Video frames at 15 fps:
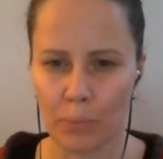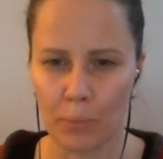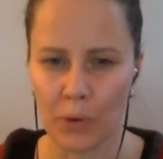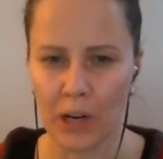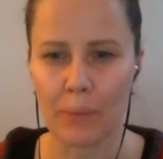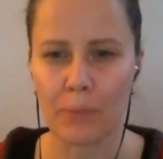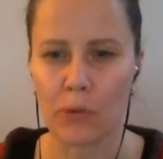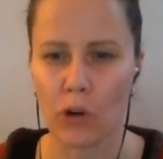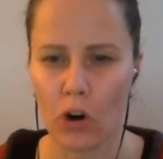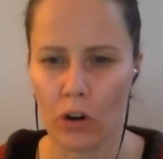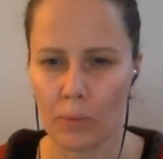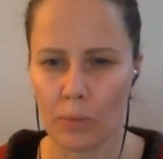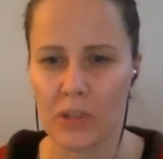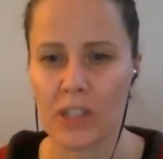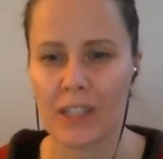
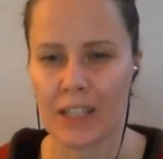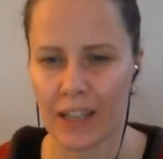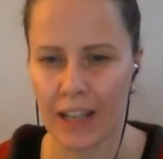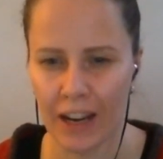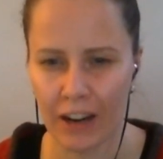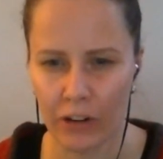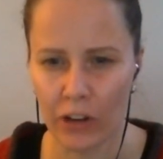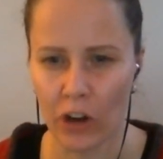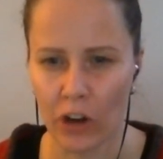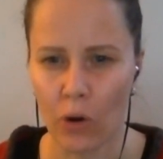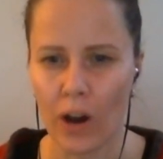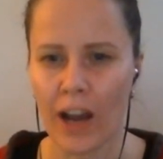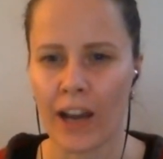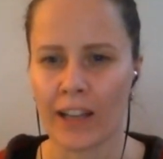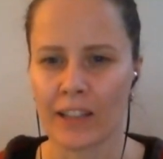pre-programmed
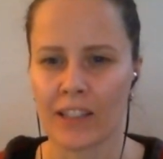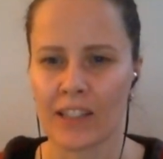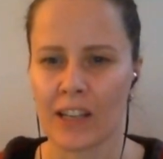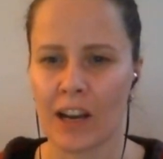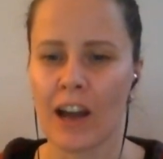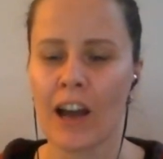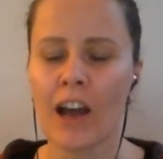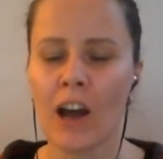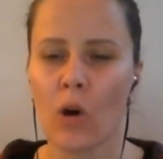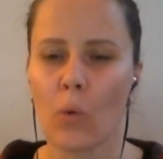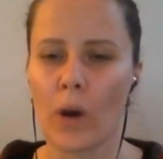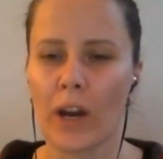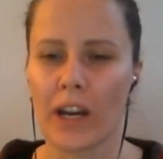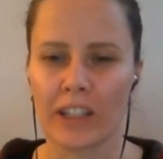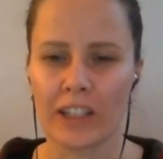scenario and
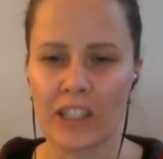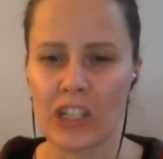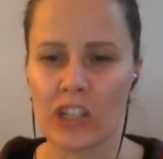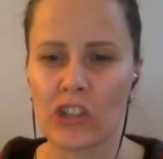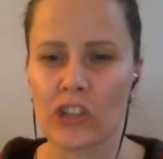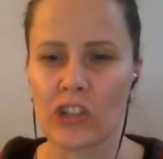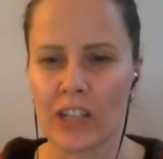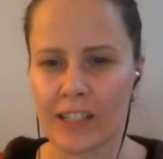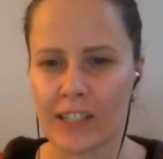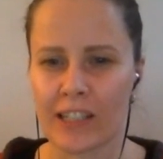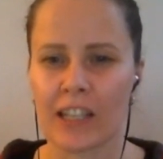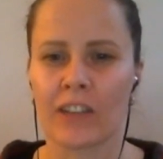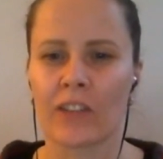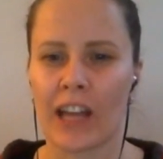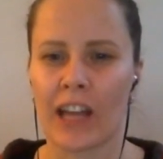where the teacher
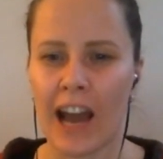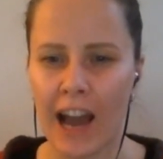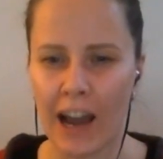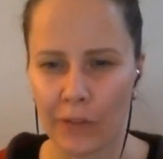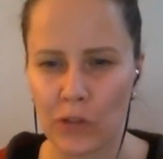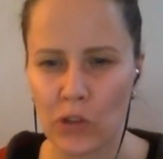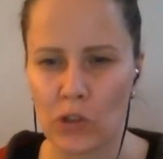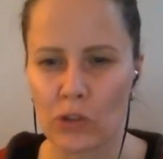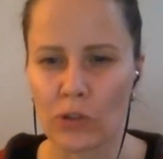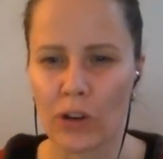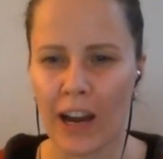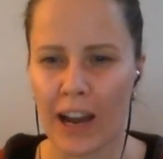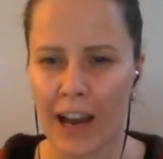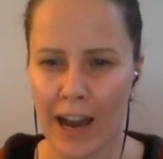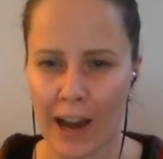doesn't even have to
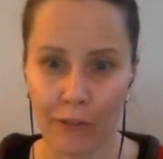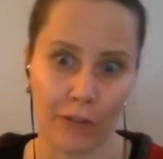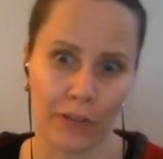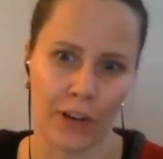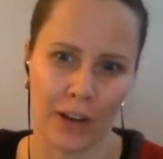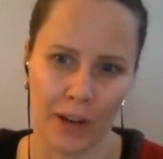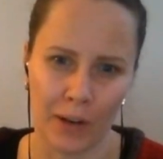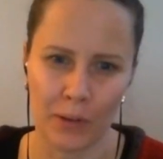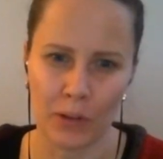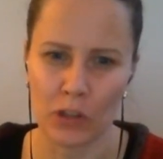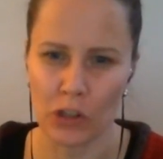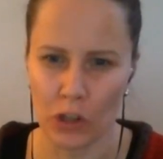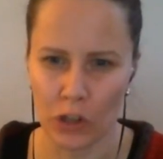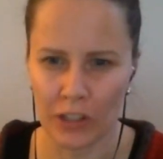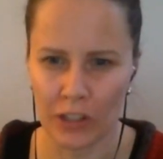have
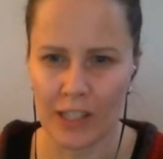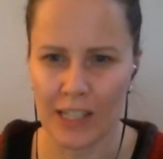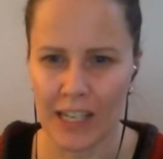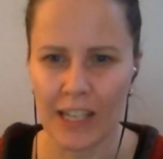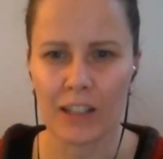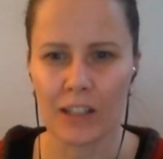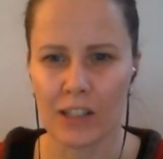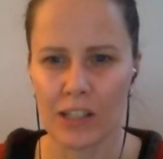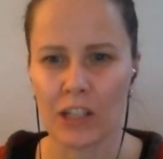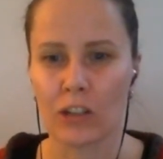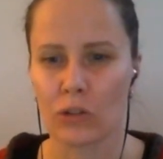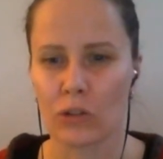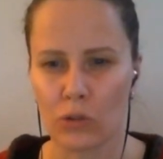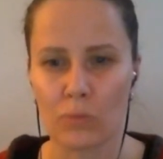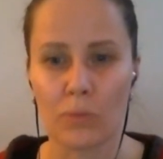certain skills,
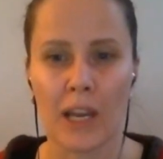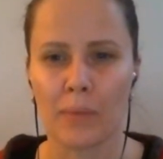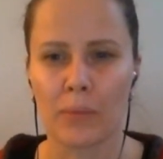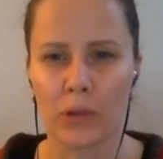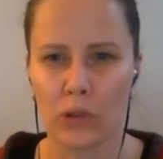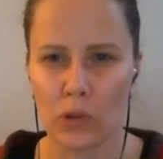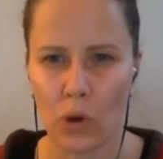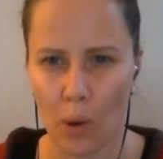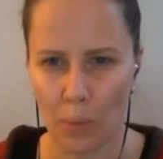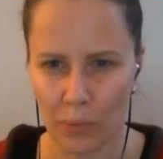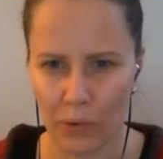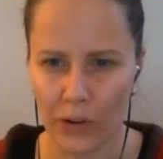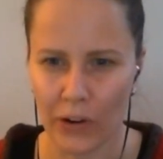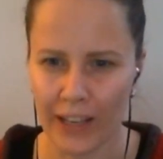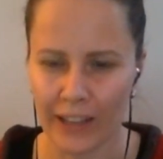to be able to
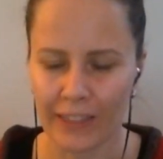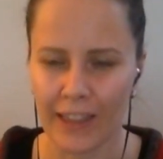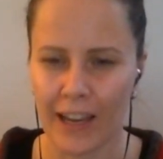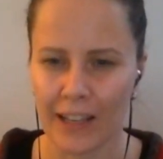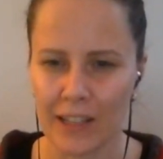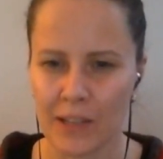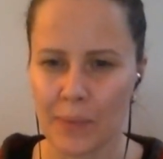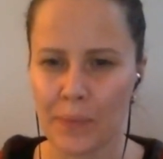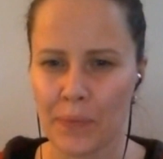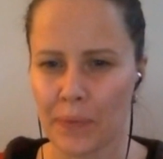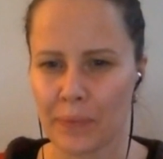operate that.